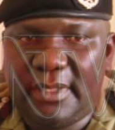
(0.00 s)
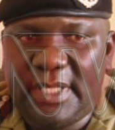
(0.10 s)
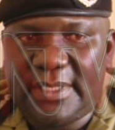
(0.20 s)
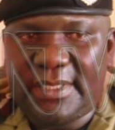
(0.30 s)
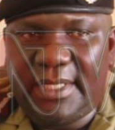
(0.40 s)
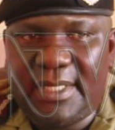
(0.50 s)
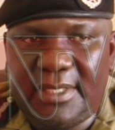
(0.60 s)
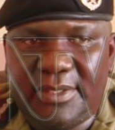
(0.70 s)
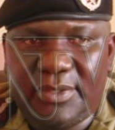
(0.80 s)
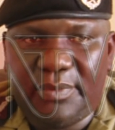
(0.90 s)
the
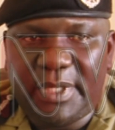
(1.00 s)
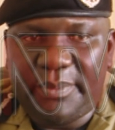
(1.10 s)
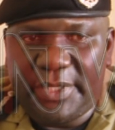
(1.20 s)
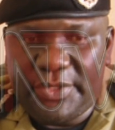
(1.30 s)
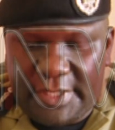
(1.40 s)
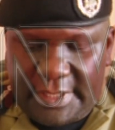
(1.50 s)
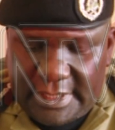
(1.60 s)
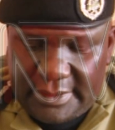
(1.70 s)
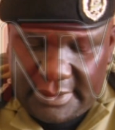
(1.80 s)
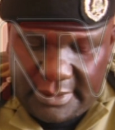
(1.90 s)
assailants or
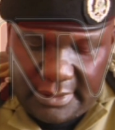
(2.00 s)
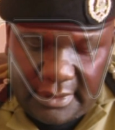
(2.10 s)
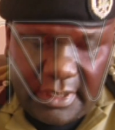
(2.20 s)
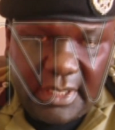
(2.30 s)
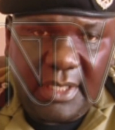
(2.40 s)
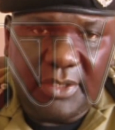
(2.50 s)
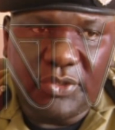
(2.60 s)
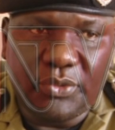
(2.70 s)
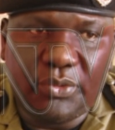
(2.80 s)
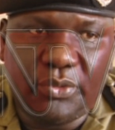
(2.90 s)
perpetrators uh,
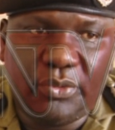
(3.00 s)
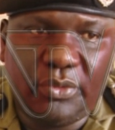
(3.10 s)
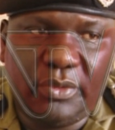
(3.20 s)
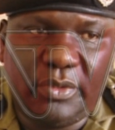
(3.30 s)
to